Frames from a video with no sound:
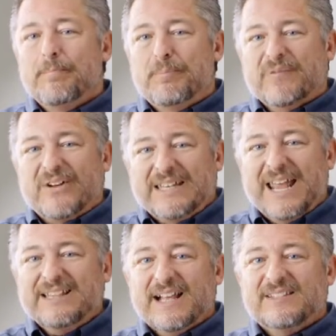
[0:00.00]
But if I
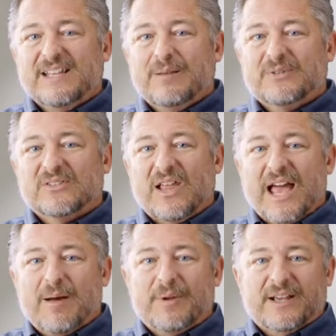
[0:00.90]
take that same
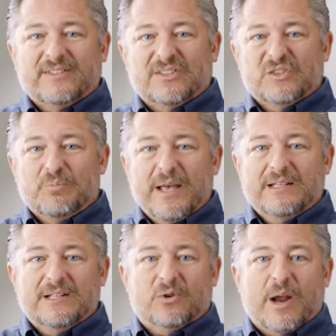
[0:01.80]
slab and I
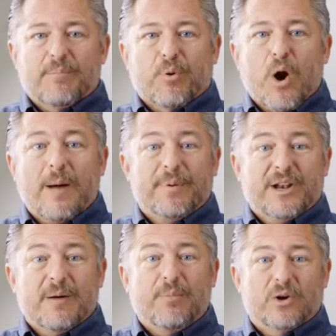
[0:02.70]
suspend it or I prop it
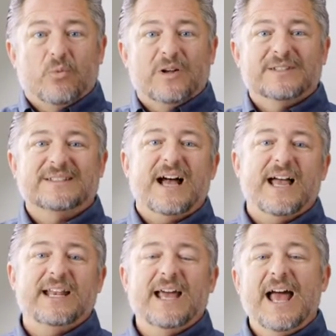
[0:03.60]
up on one
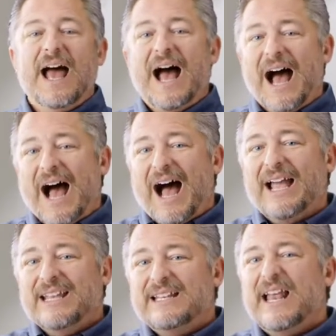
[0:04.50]
side,
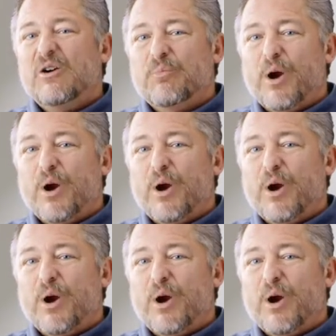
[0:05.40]
I can now